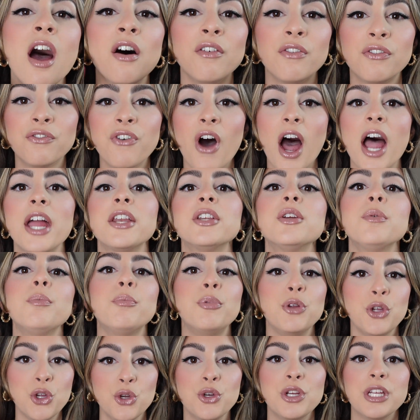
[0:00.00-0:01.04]
find a
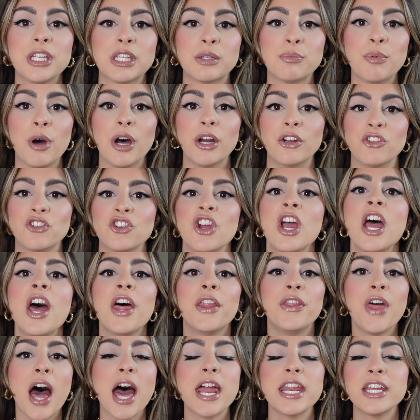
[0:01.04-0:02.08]
beauty sponge
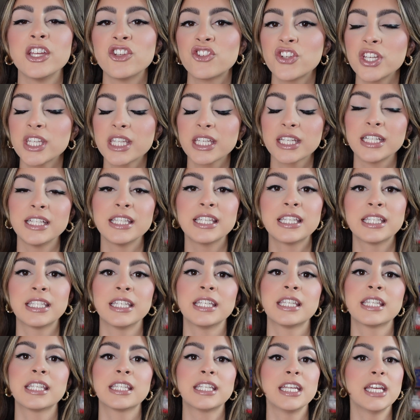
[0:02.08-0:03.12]
that is just
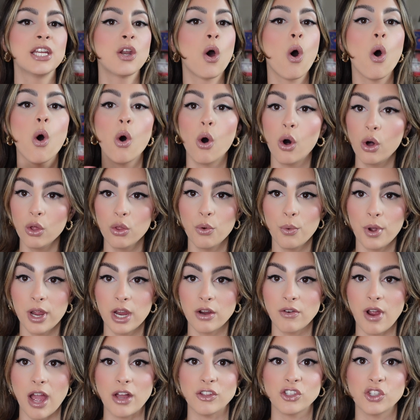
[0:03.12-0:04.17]
consistent all the way
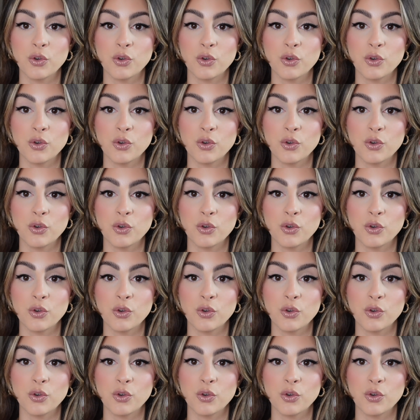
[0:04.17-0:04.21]
around.